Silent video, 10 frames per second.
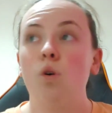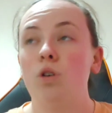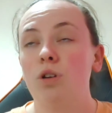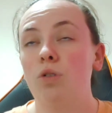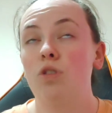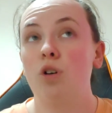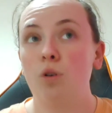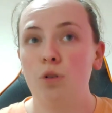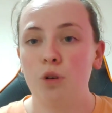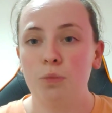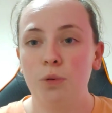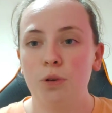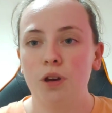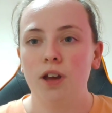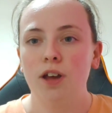
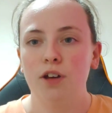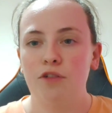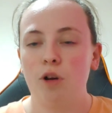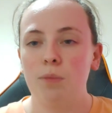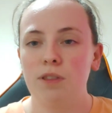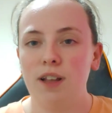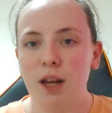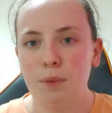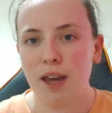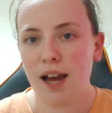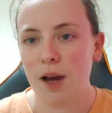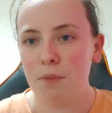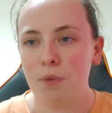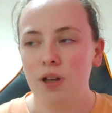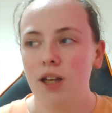audiobook from the Libby
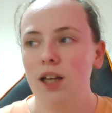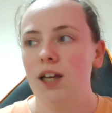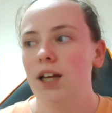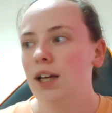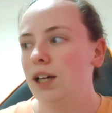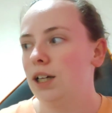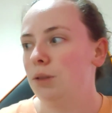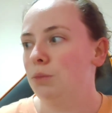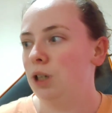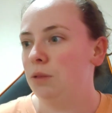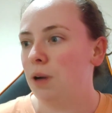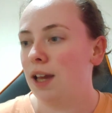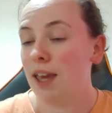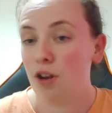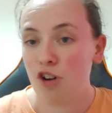app in
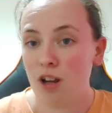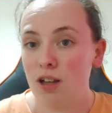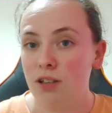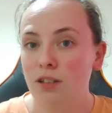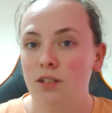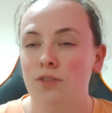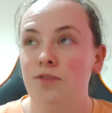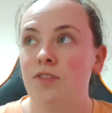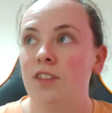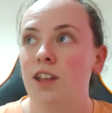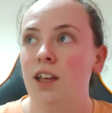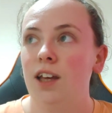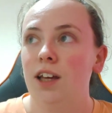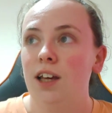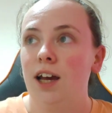my area,
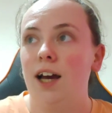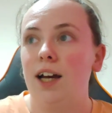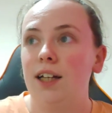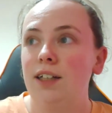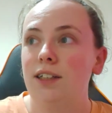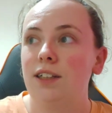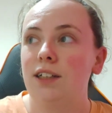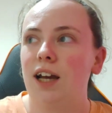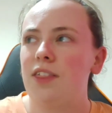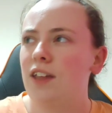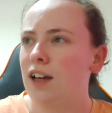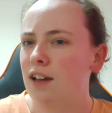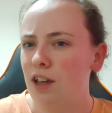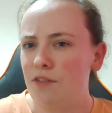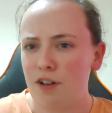and I think
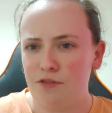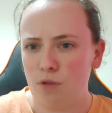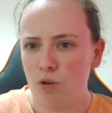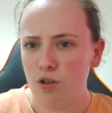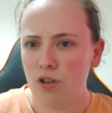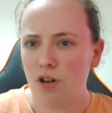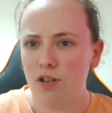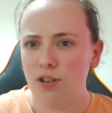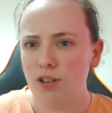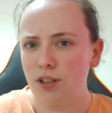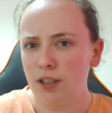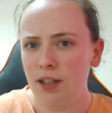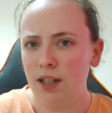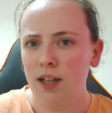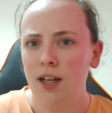I gave that 4 stars.
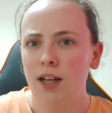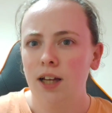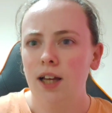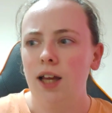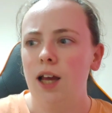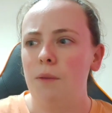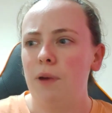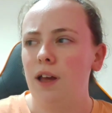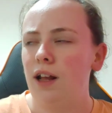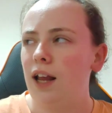The